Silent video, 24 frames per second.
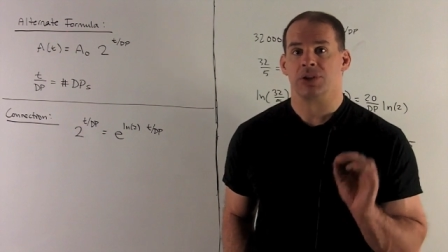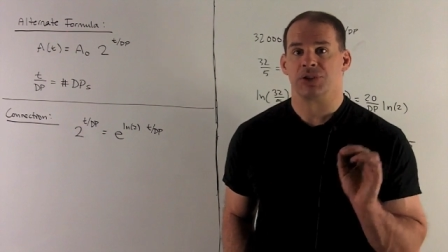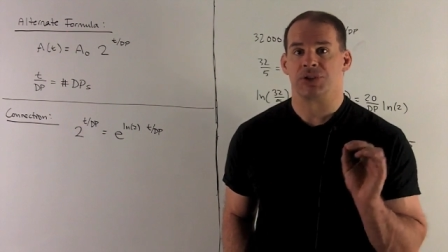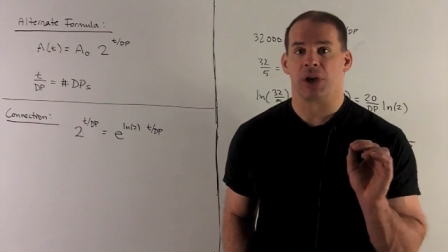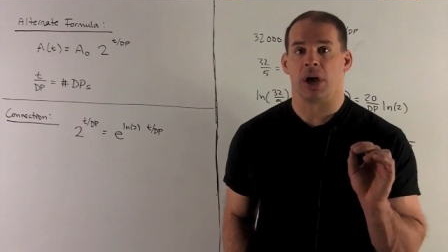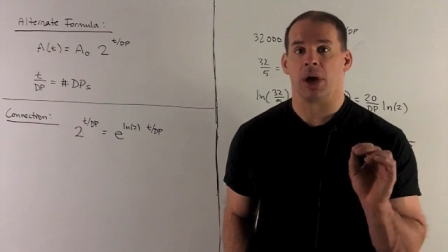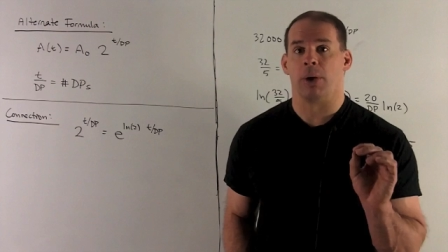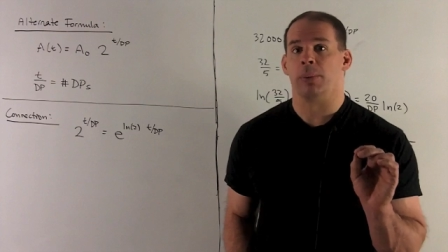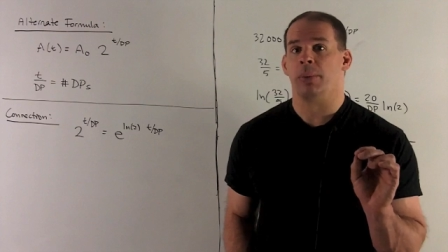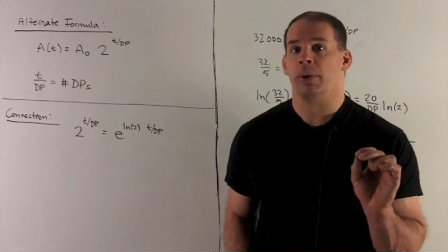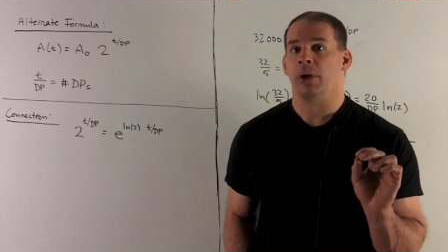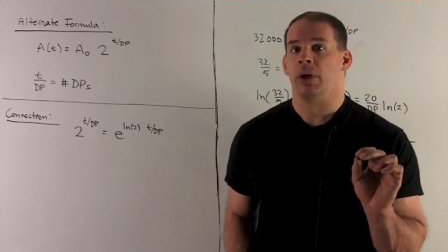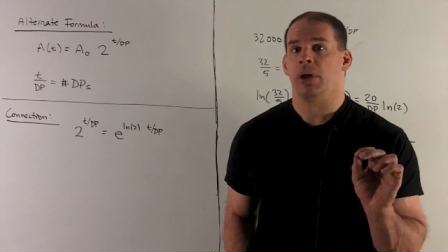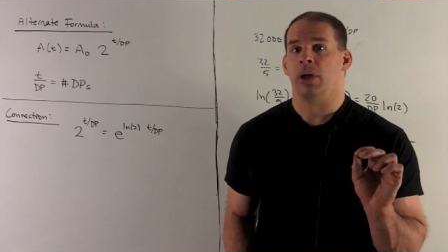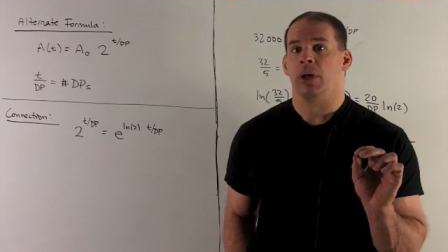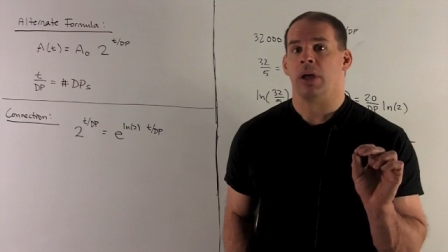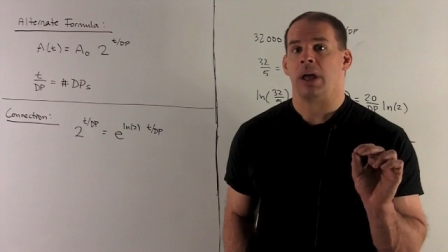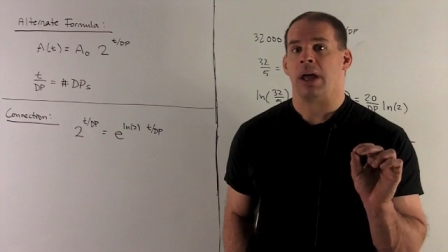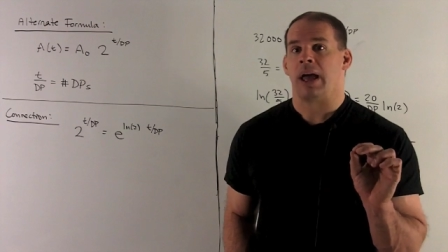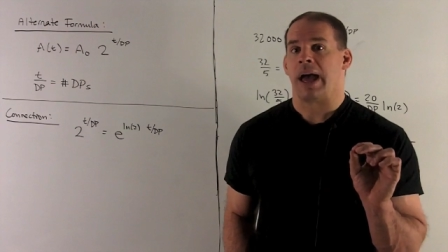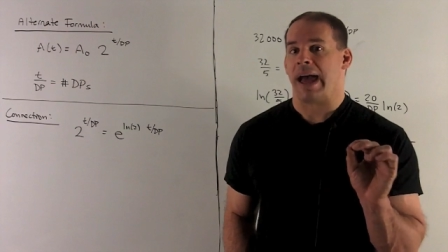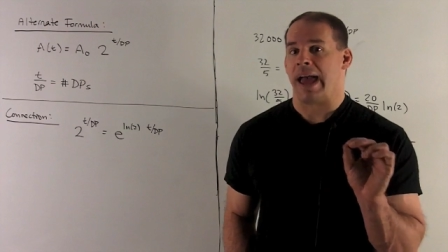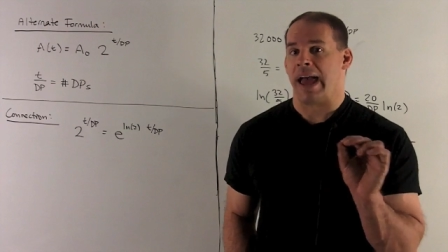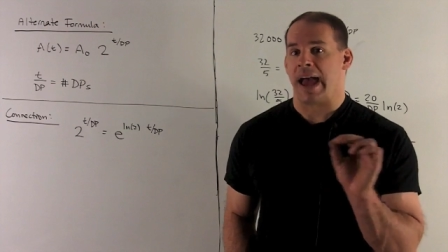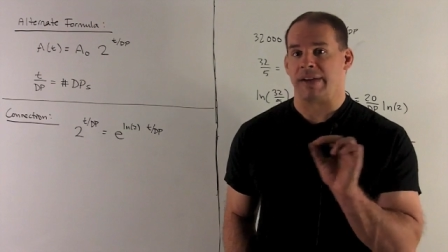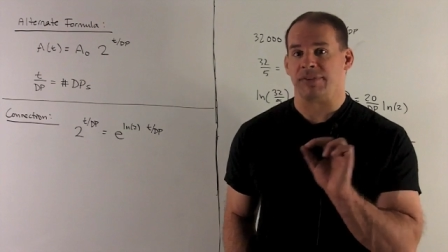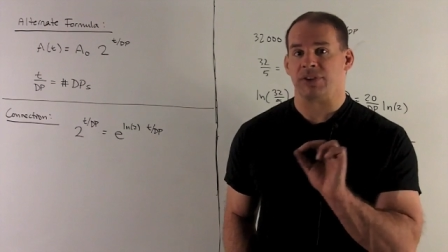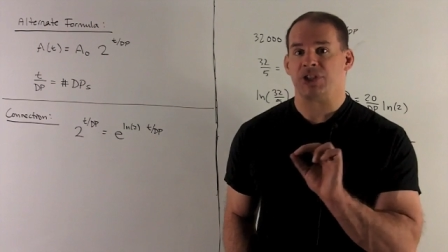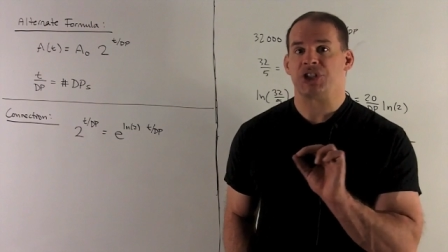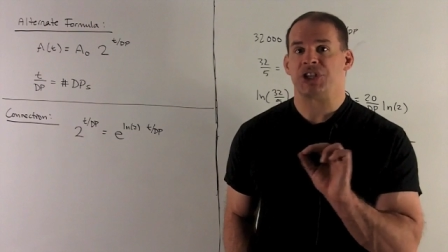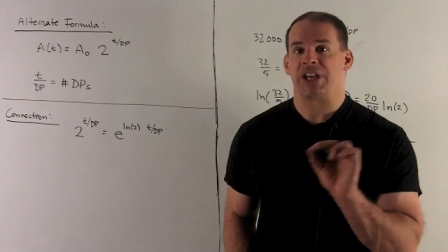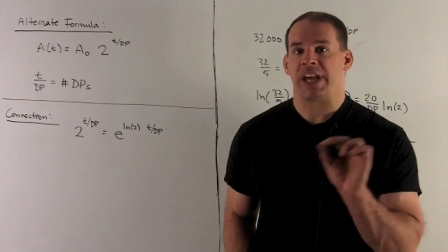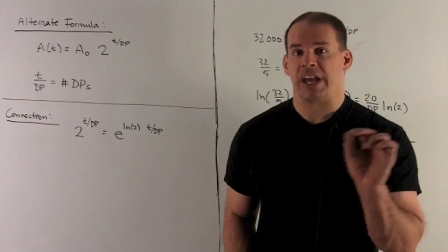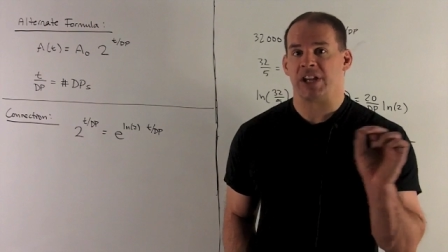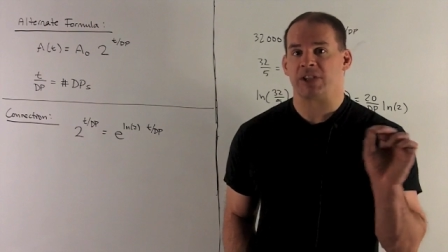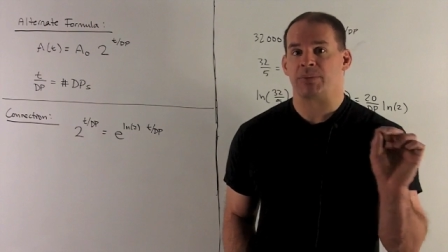So I
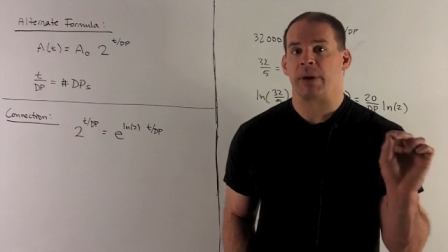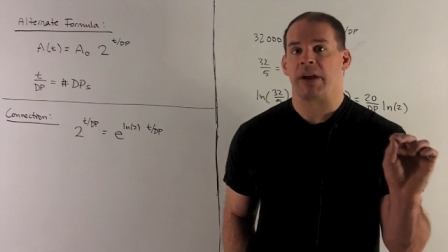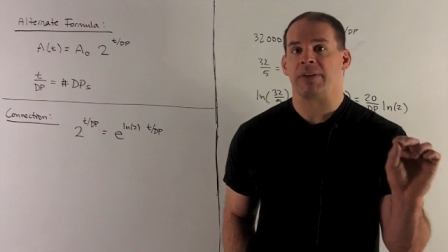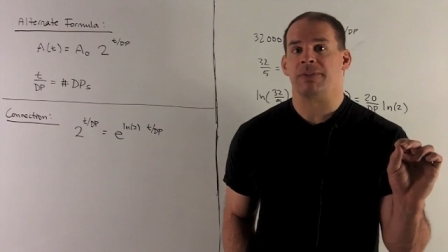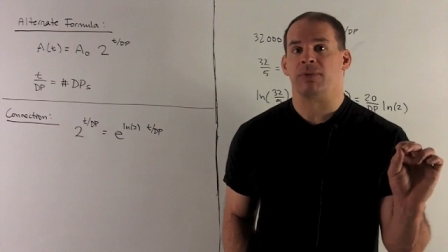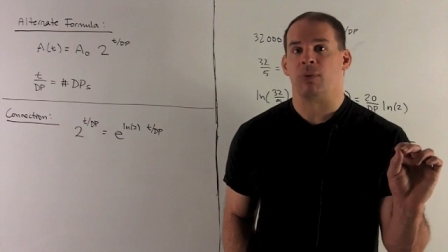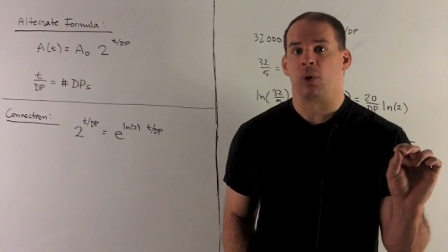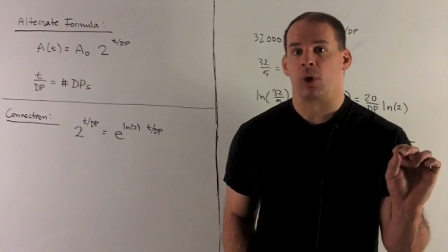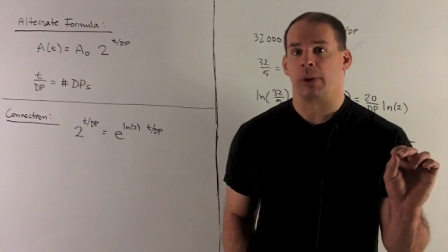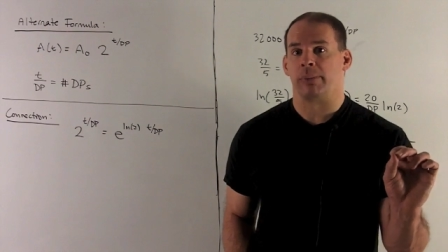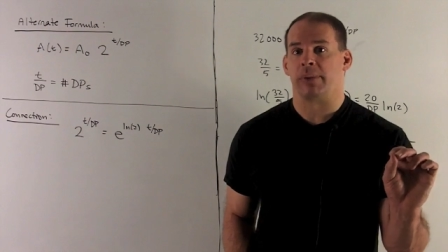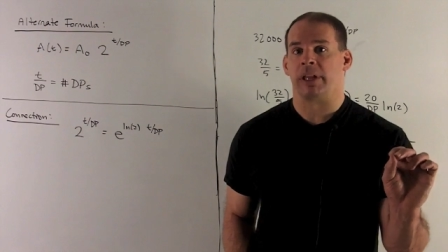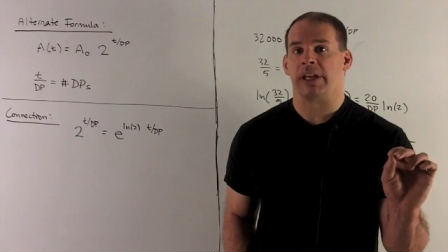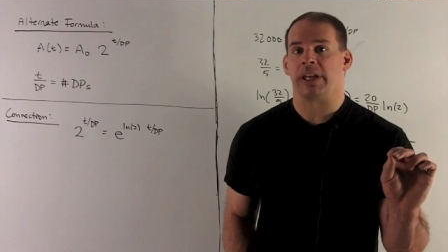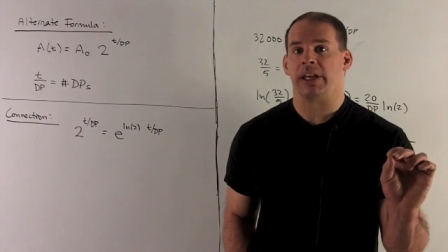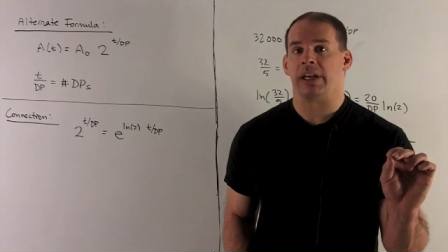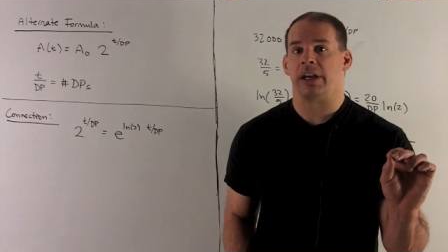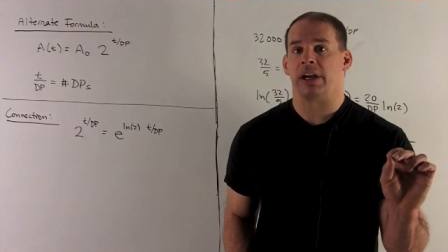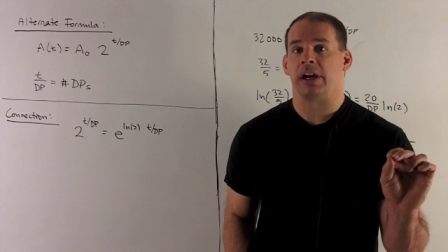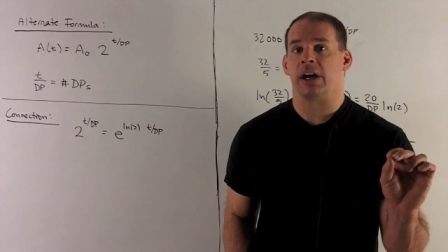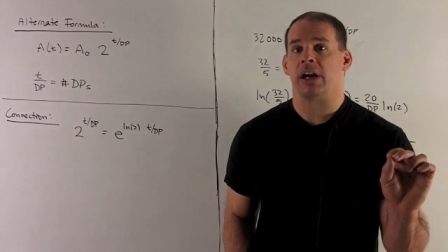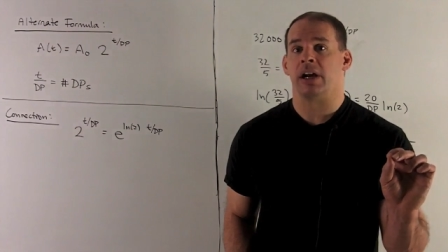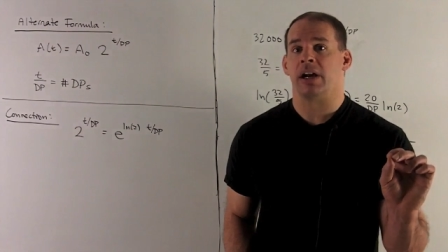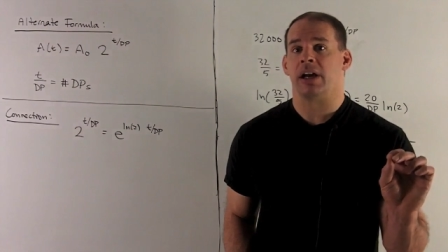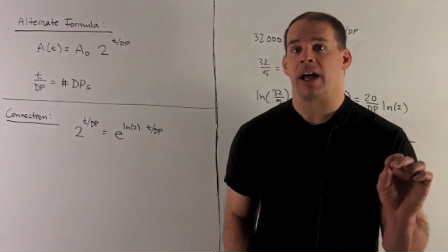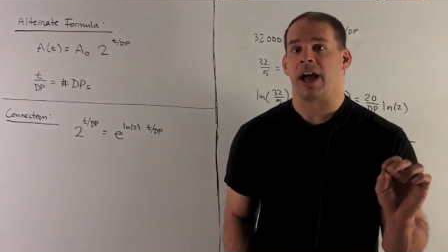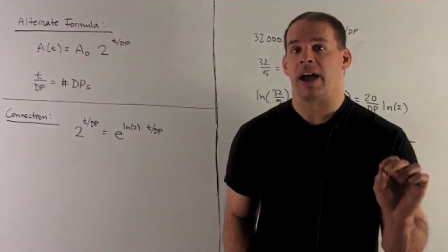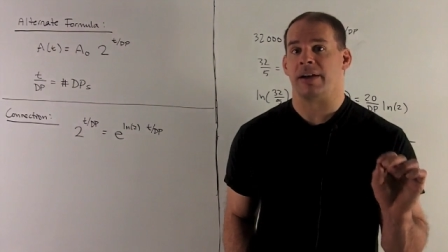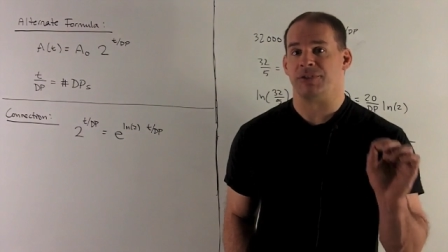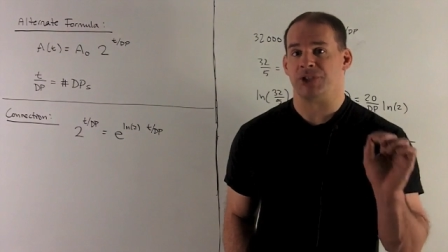haven't changed my formula here.